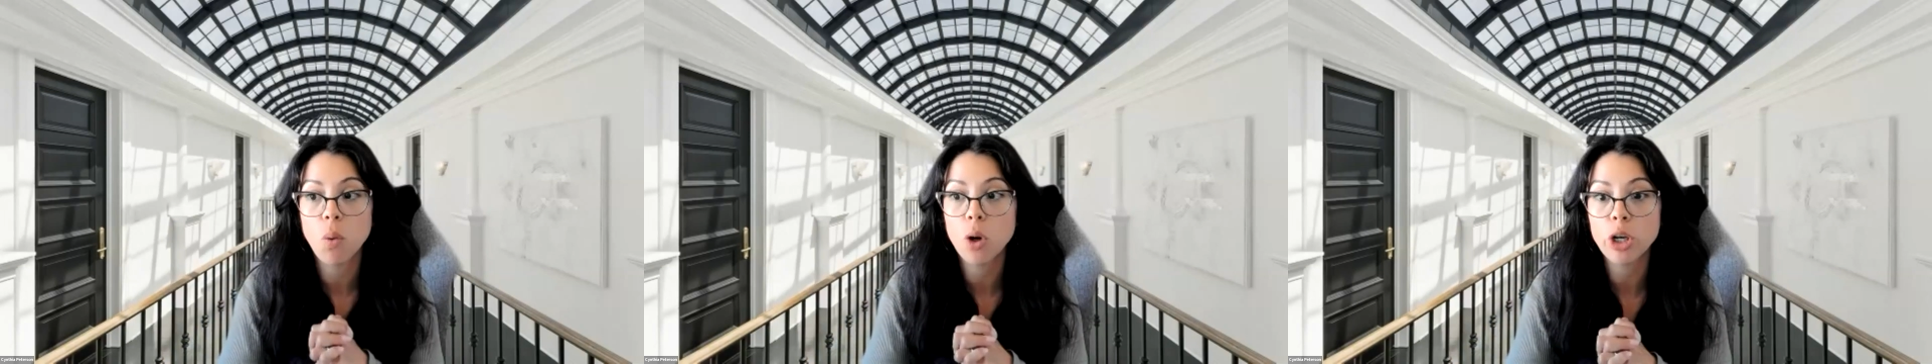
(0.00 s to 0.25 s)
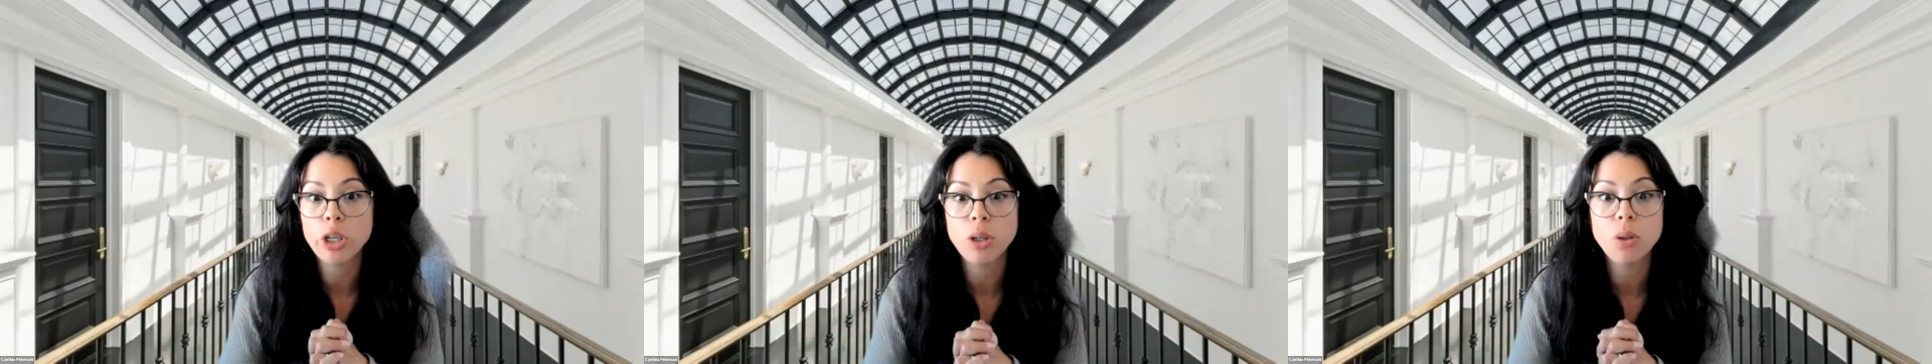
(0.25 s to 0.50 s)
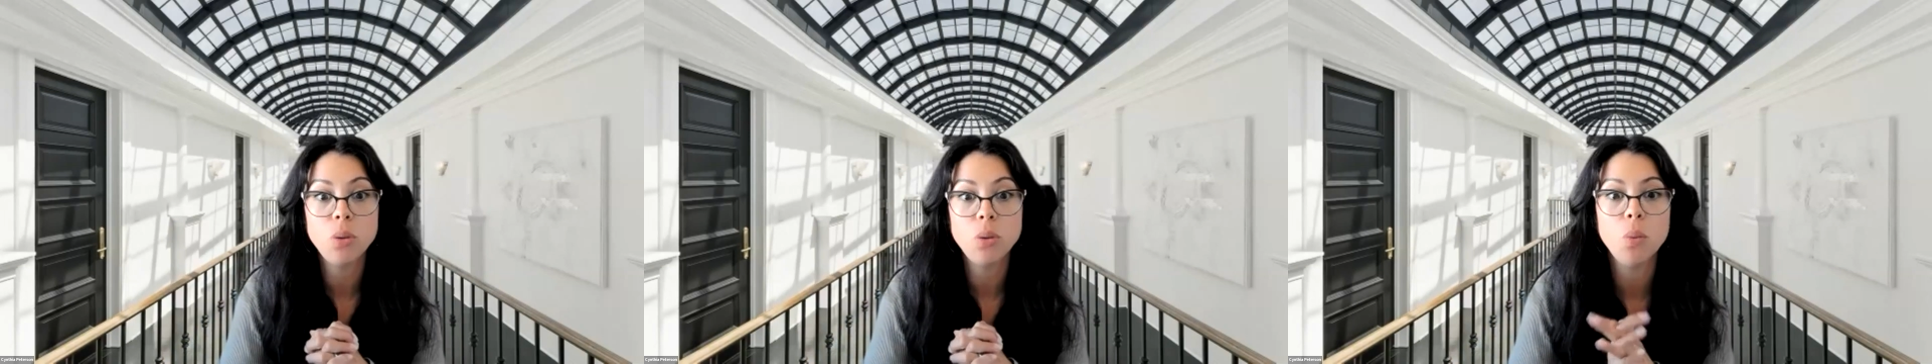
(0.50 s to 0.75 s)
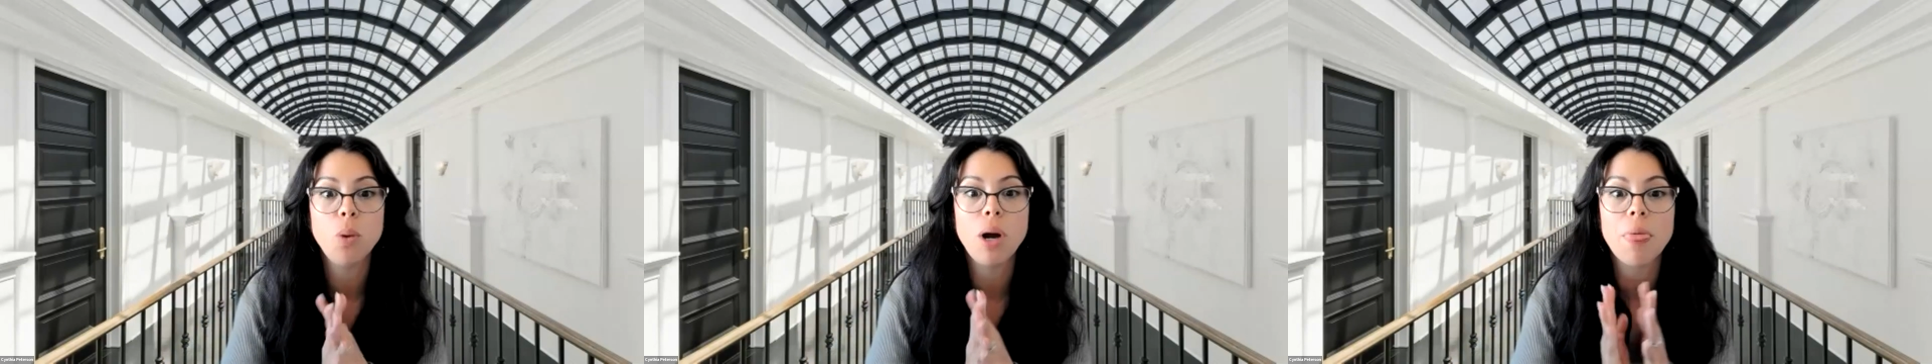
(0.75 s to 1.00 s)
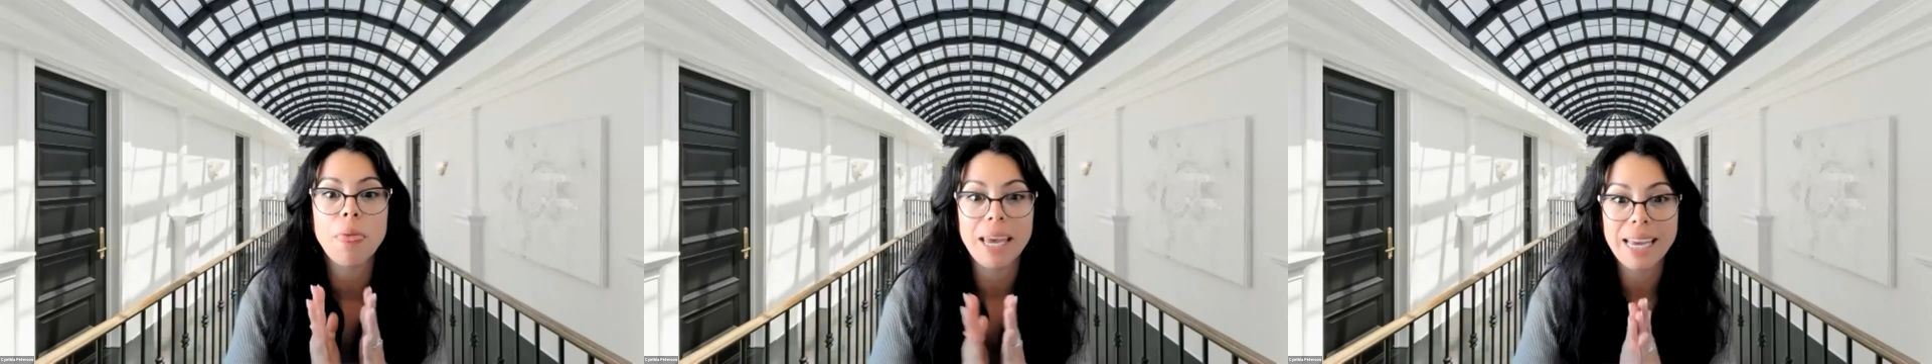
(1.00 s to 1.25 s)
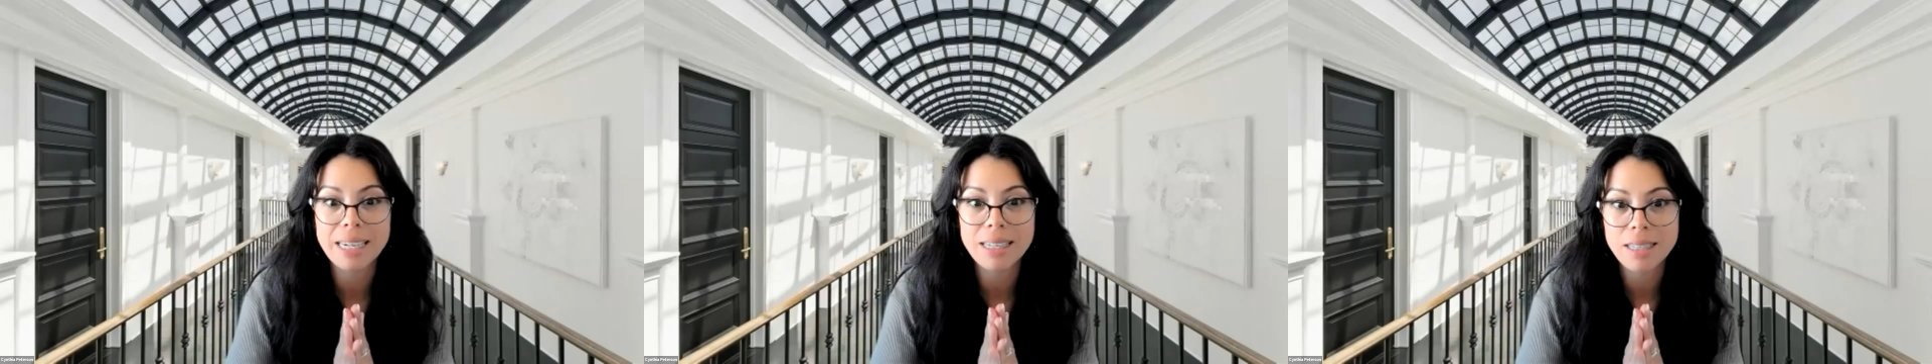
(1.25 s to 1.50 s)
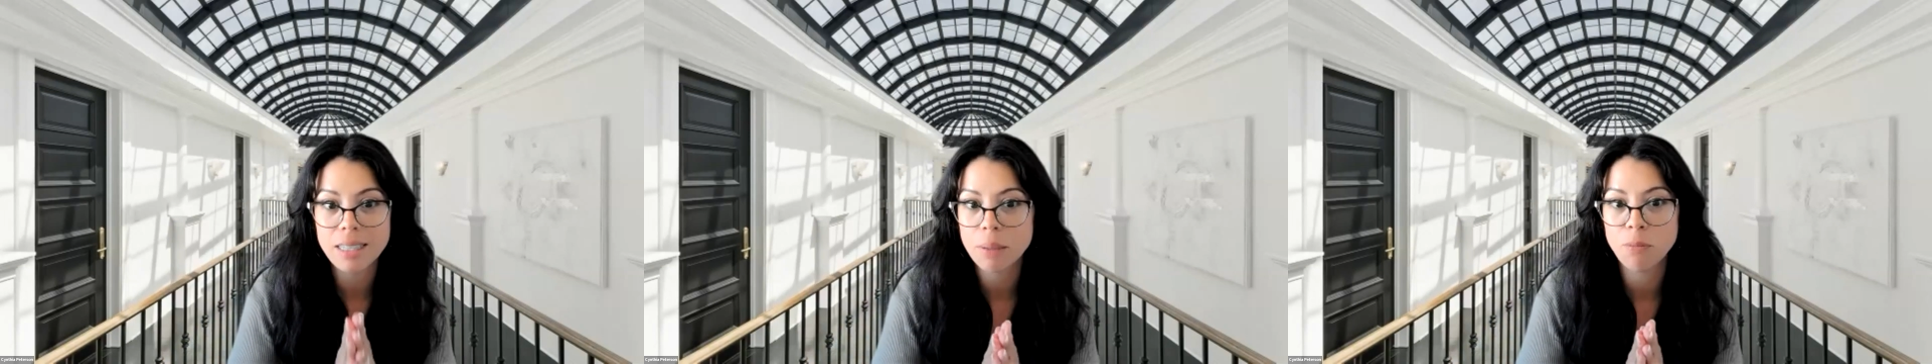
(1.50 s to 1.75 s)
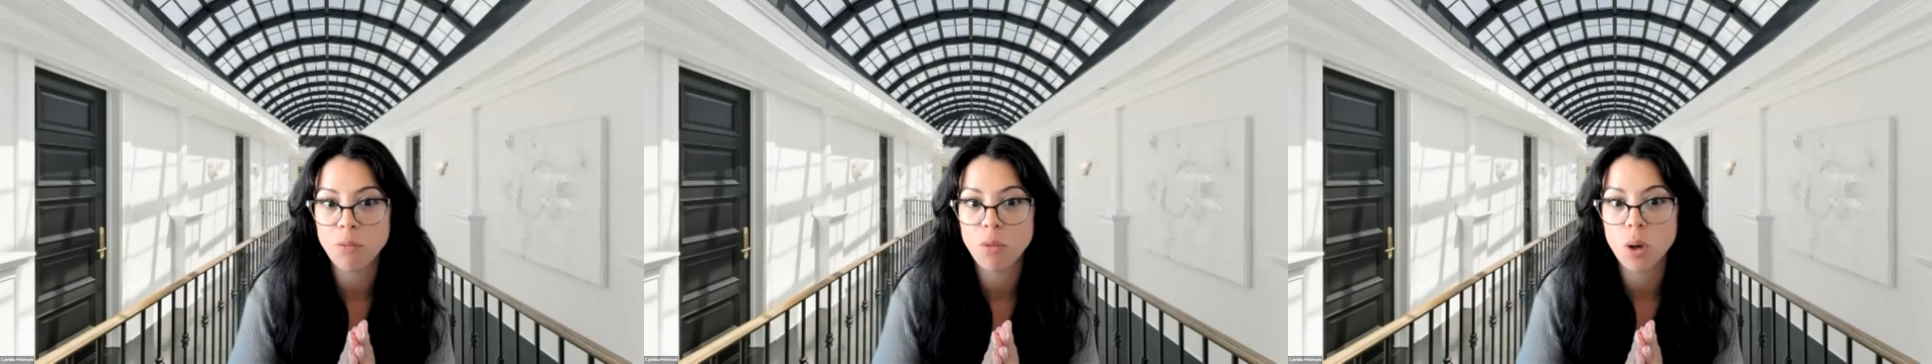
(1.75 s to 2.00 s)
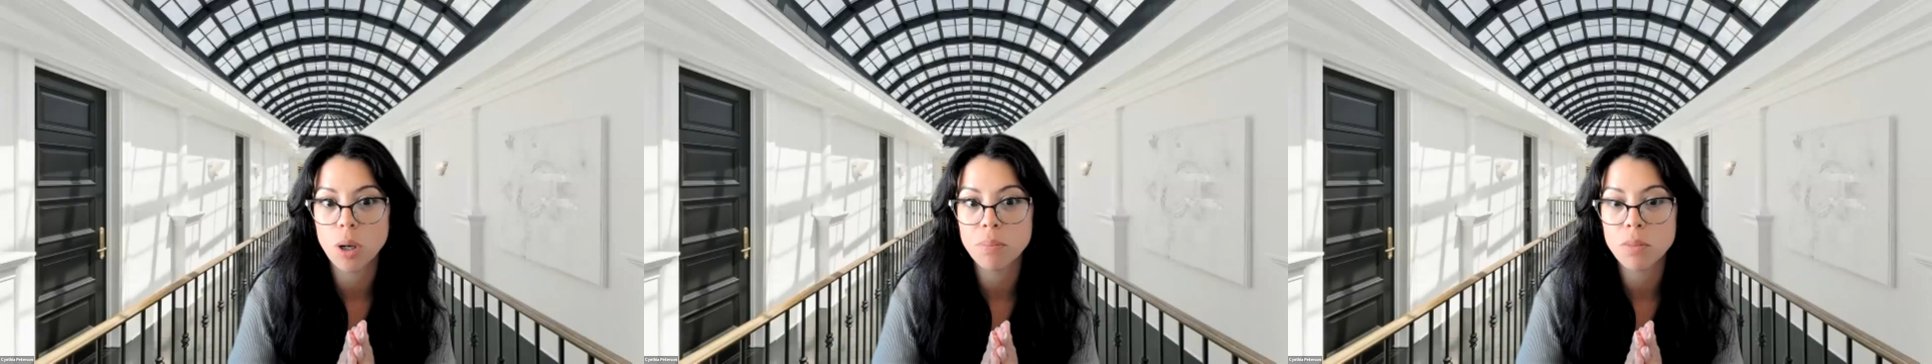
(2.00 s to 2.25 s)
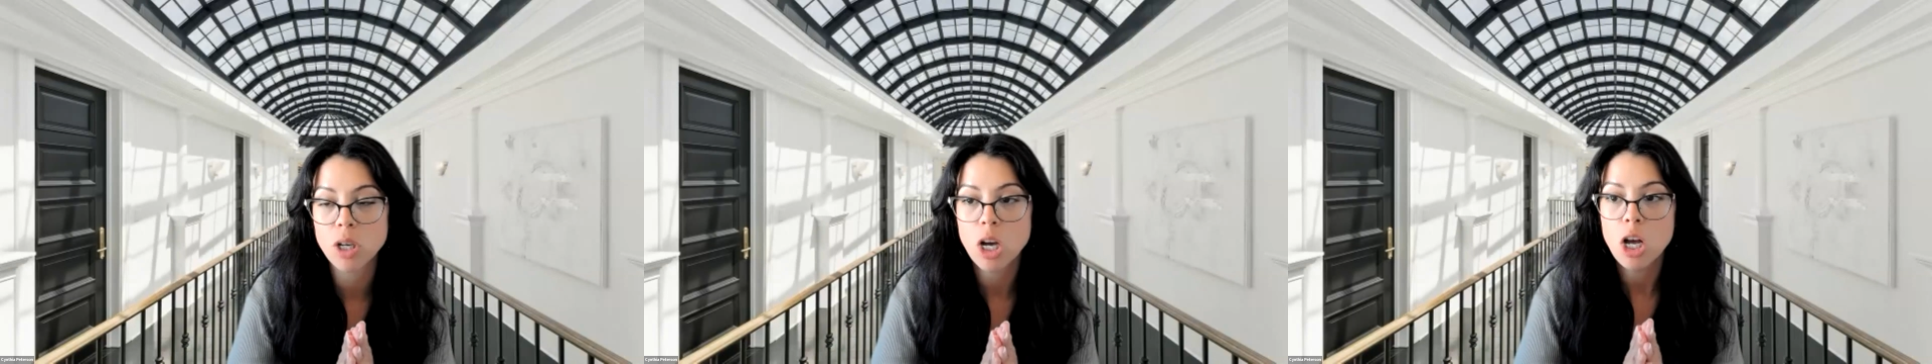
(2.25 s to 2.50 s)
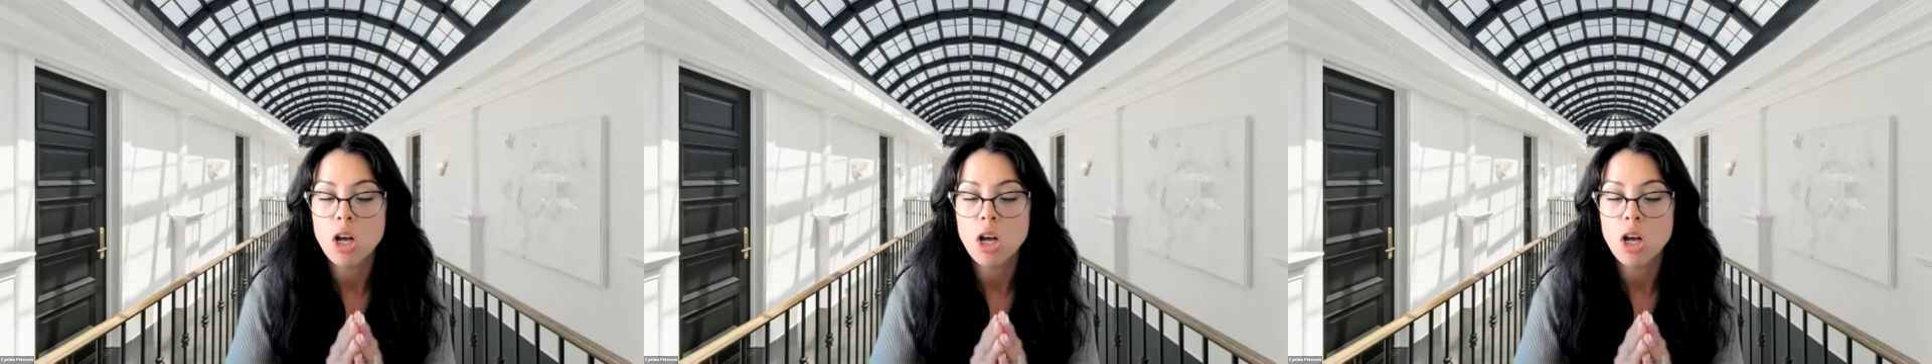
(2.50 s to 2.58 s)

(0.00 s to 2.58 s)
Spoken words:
for you within Zipforms.